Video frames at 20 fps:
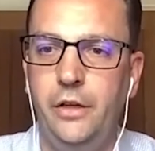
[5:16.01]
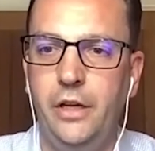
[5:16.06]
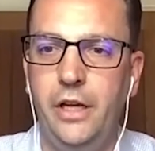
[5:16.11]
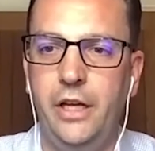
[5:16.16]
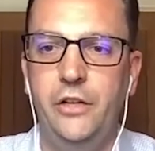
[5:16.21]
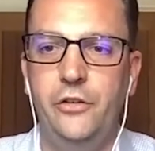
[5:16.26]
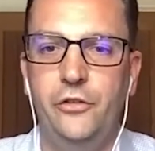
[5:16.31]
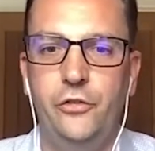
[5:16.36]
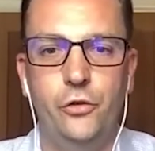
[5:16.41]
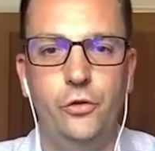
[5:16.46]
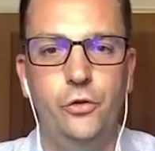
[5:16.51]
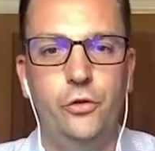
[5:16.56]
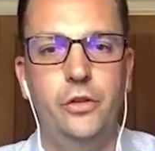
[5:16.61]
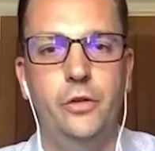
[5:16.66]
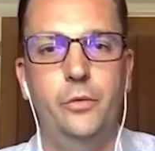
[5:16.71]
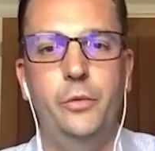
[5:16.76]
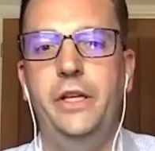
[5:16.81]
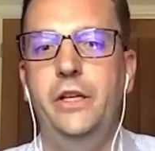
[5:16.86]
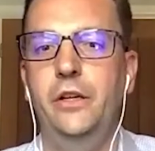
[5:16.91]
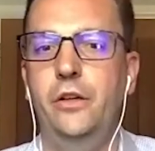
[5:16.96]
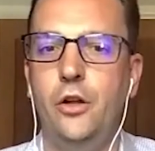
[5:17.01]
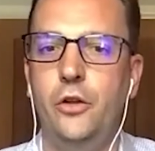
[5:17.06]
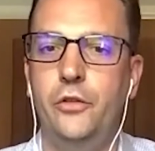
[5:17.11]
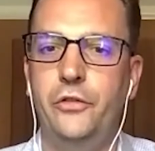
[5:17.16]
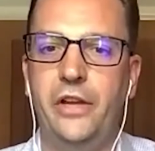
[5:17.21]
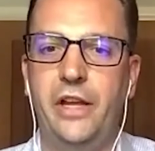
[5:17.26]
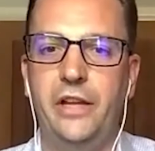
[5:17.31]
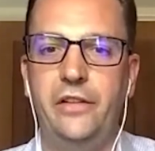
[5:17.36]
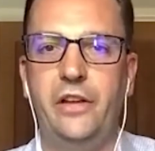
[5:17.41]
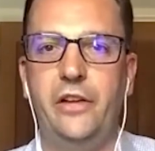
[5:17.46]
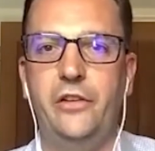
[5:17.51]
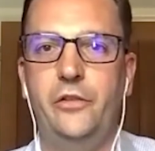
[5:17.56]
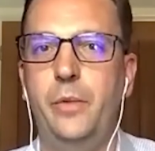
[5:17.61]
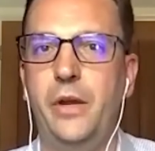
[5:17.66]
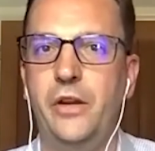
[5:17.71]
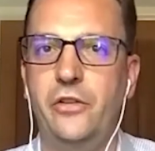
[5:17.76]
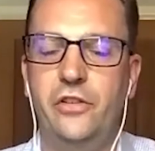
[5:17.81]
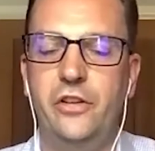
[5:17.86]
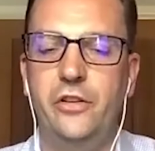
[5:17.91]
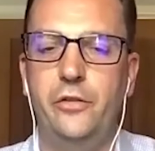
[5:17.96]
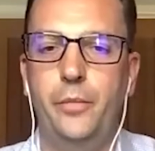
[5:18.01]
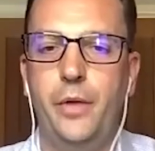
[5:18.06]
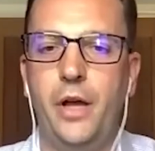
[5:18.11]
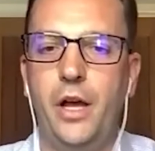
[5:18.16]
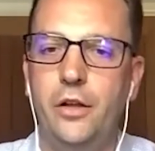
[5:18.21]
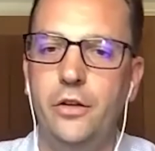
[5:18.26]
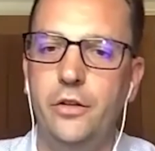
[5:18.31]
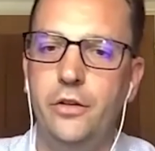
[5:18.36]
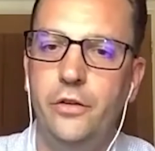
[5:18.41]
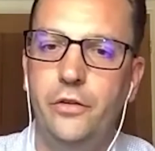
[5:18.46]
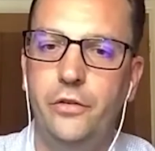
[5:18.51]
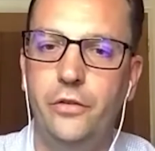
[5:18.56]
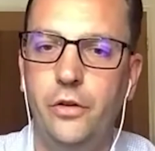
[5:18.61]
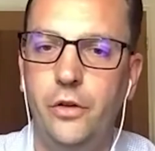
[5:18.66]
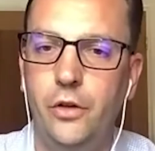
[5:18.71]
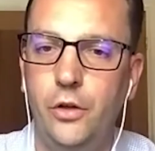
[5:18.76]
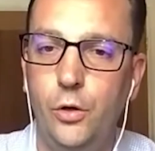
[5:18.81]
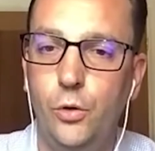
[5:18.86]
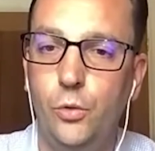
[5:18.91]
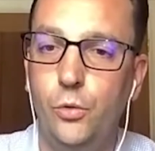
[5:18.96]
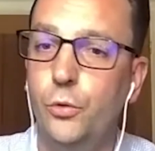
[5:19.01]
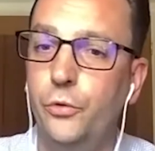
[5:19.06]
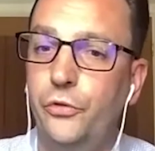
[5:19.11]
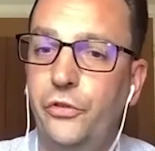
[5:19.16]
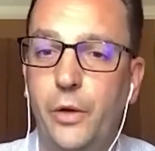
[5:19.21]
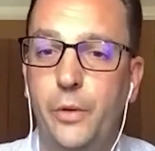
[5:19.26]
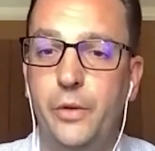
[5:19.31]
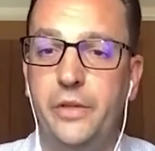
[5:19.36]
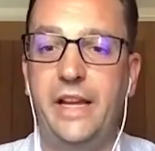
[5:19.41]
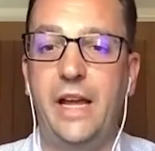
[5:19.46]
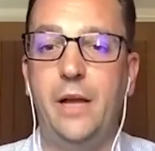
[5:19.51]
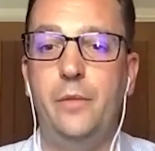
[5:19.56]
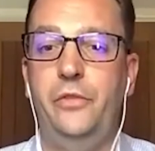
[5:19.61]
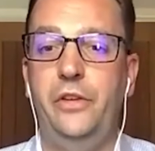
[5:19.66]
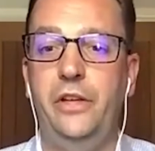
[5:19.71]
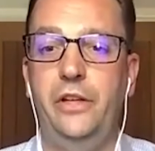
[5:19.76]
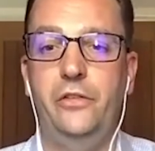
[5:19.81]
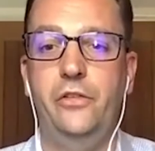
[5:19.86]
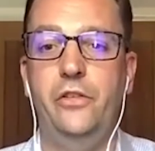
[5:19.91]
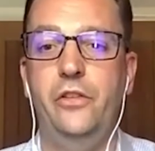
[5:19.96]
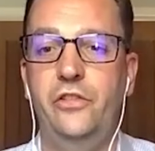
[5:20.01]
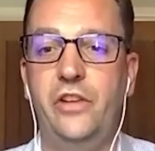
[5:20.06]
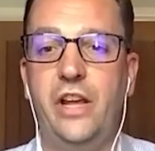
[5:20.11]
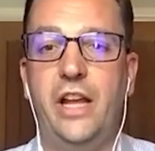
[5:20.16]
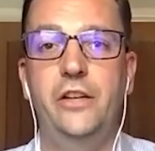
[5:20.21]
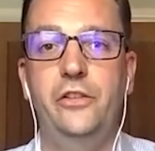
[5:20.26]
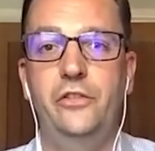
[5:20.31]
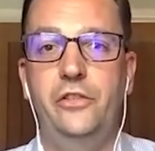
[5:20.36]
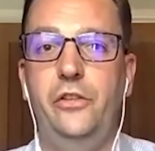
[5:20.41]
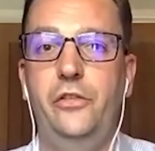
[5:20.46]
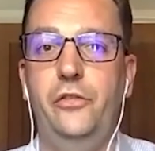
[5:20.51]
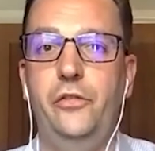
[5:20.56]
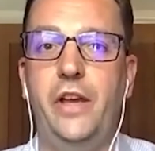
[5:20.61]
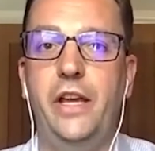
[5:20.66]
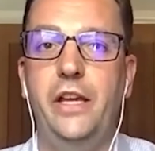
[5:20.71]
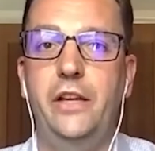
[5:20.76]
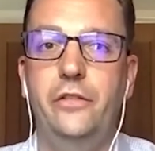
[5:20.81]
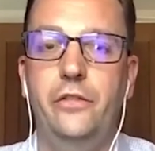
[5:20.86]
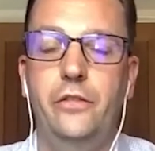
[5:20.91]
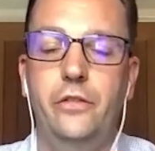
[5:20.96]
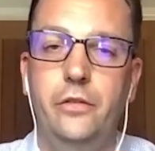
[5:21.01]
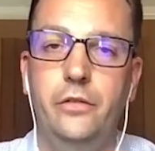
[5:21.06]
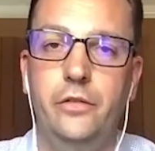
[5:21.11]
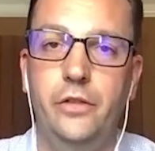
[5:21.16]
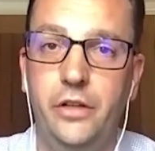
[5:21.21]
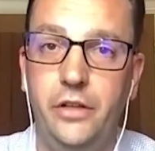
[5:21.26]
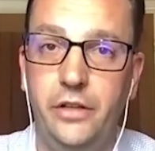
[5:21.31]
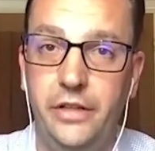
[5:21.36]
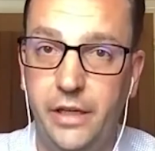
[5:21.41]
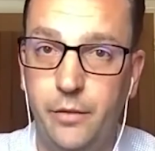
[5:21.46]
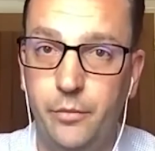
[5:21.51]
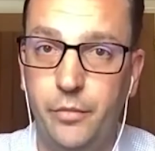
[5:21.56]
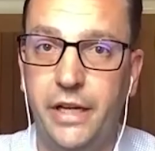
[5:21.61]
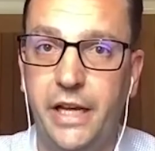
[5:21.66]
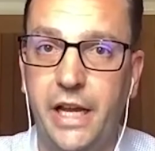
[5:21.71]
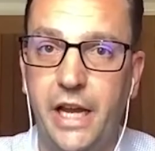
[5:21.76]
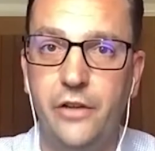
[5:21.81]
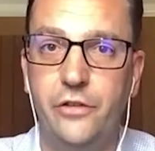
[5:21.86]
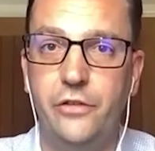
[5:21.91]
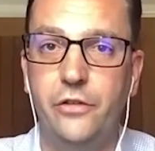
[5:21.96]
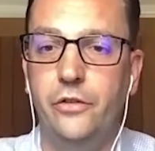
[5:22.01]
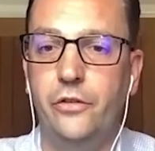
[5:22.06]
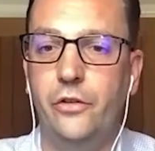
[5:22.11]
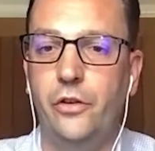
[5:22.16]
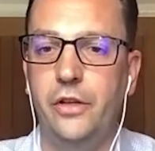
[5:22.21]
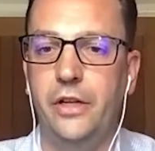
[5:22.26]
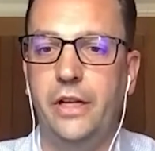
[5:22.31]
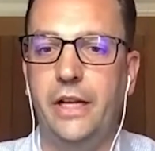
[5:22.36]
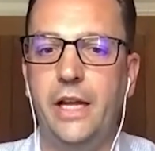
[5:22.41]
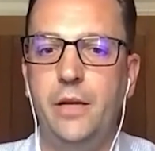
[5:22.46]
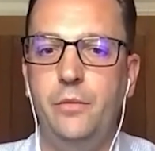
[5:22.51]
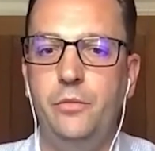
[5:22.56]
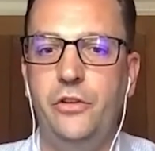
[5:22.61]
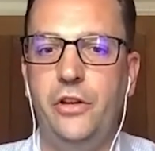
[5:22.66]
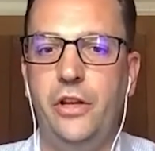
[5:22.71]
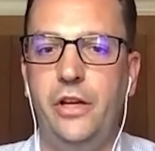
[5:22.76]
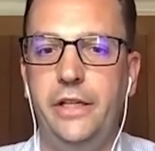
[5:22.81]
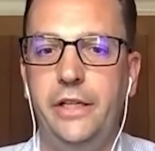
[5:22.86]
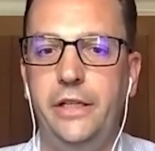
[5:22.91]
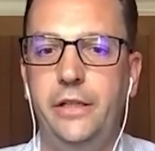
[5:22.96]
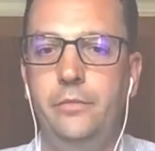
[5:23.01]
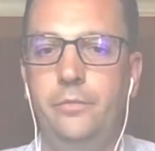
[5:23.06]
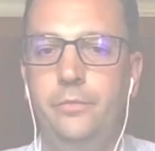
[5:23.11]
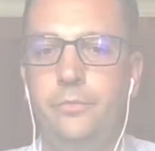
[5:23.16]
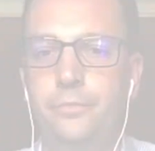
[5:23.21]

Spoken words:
and ensure that we could contact our specialist partners who are also adapting to the challenges faced and the implications on the claim journey.